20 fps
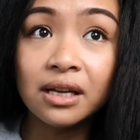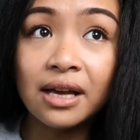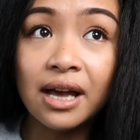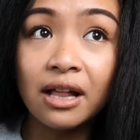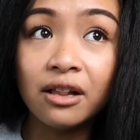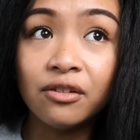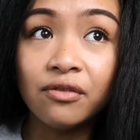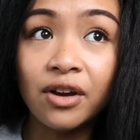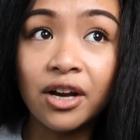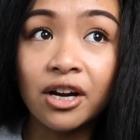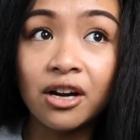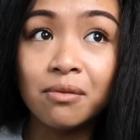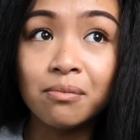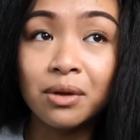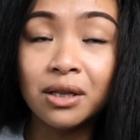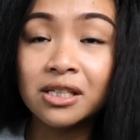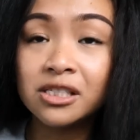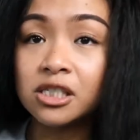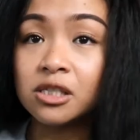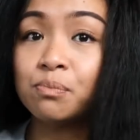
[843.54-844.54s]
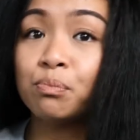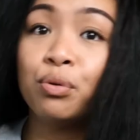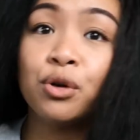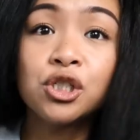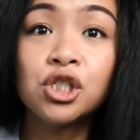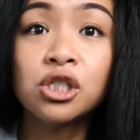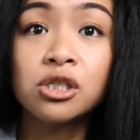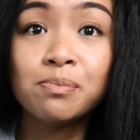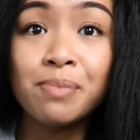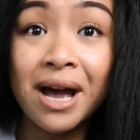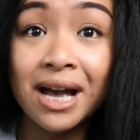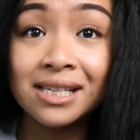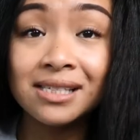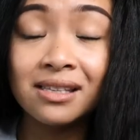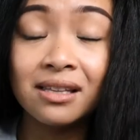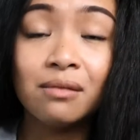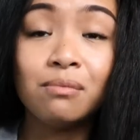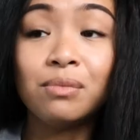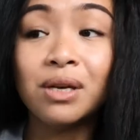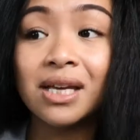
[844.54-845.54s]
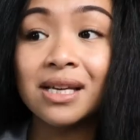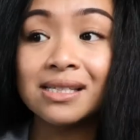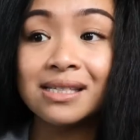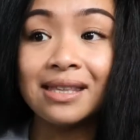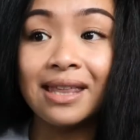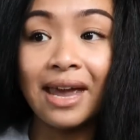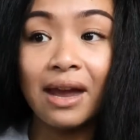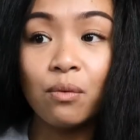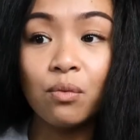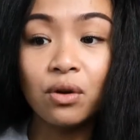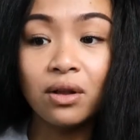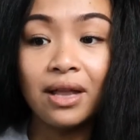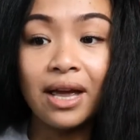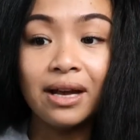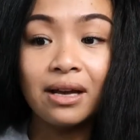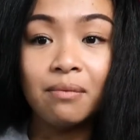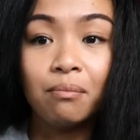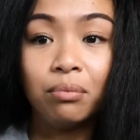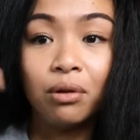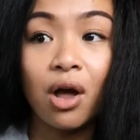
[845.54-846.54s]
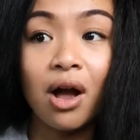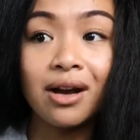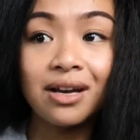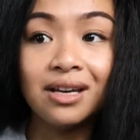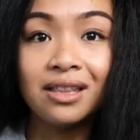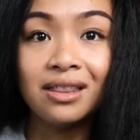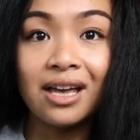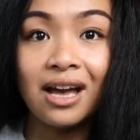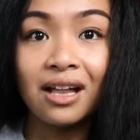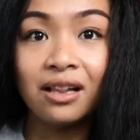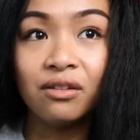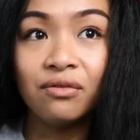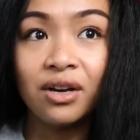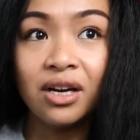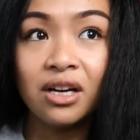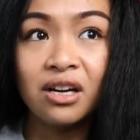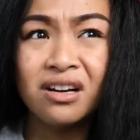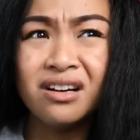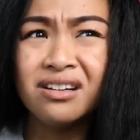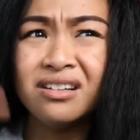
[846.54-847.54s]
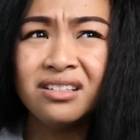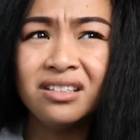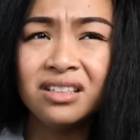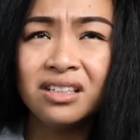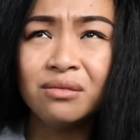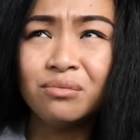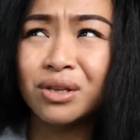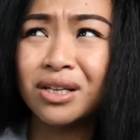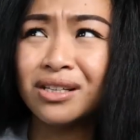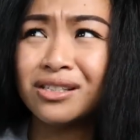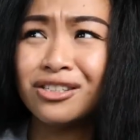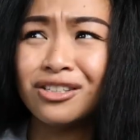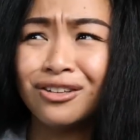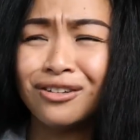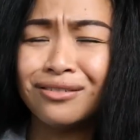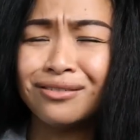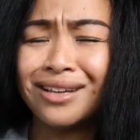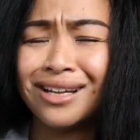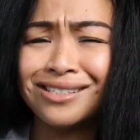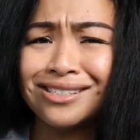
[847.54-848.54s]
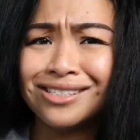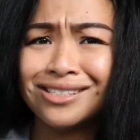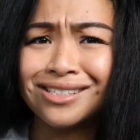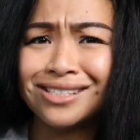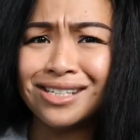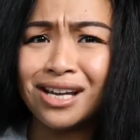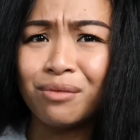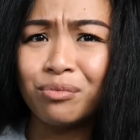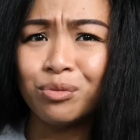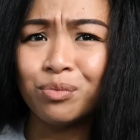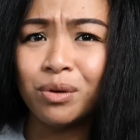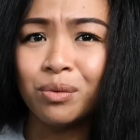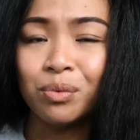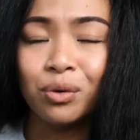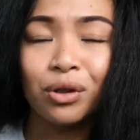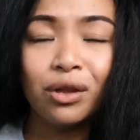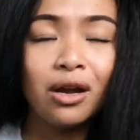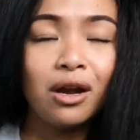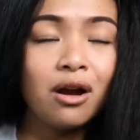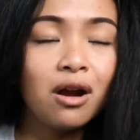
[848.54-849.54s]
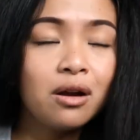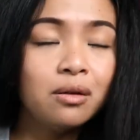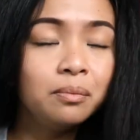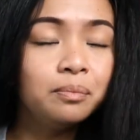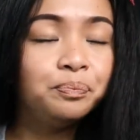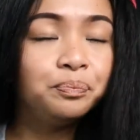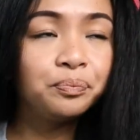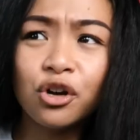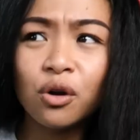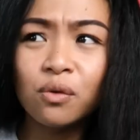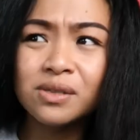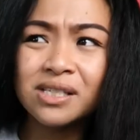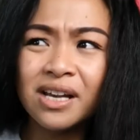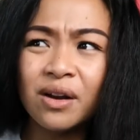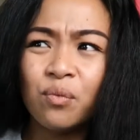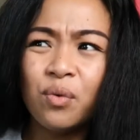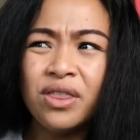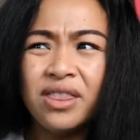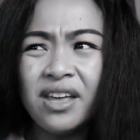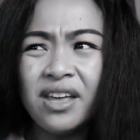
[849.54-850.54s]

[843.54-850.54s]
the elevator. Melissa pushes past them because they were like blocking the elevator, because, you know, that's just the type of people they are. The girl was like,